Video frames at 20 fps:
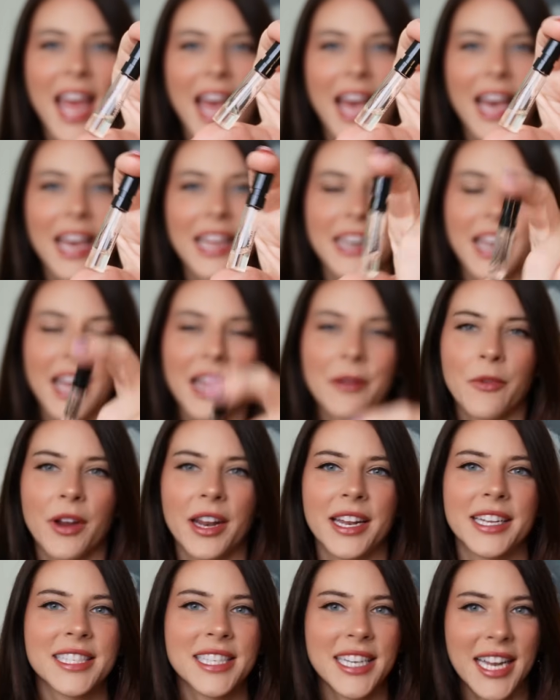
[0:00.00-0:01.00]
and I'm
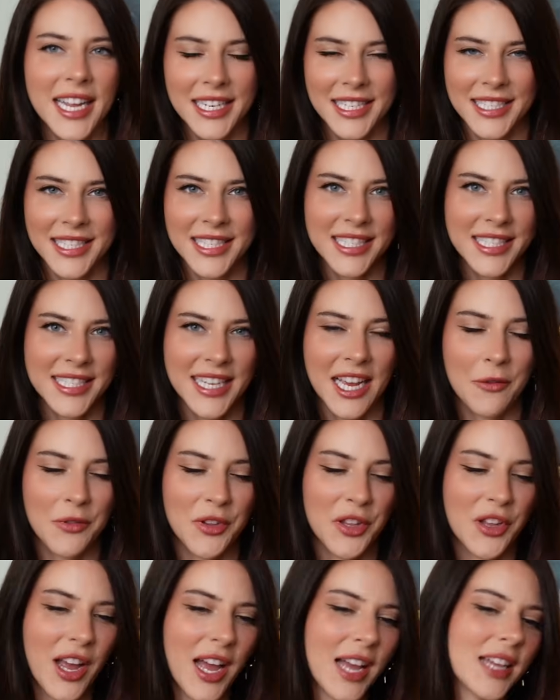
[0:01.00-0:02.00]
ready today to sit down
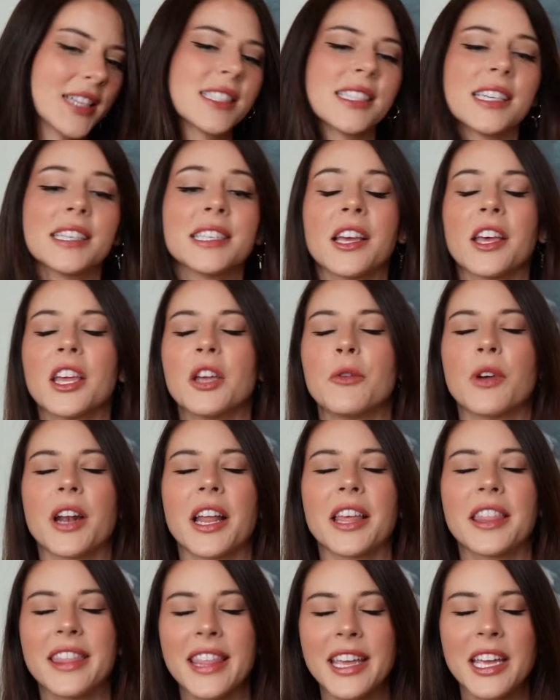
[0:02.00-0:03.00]
with you guys, tell you what
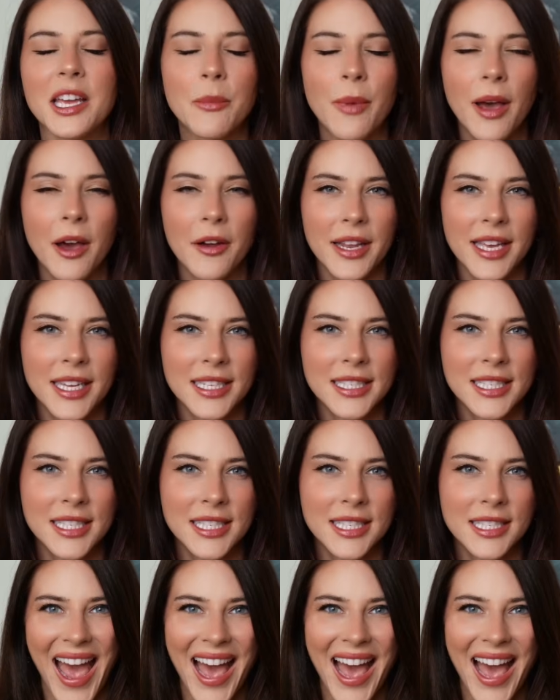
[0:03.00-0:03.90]
I think about it.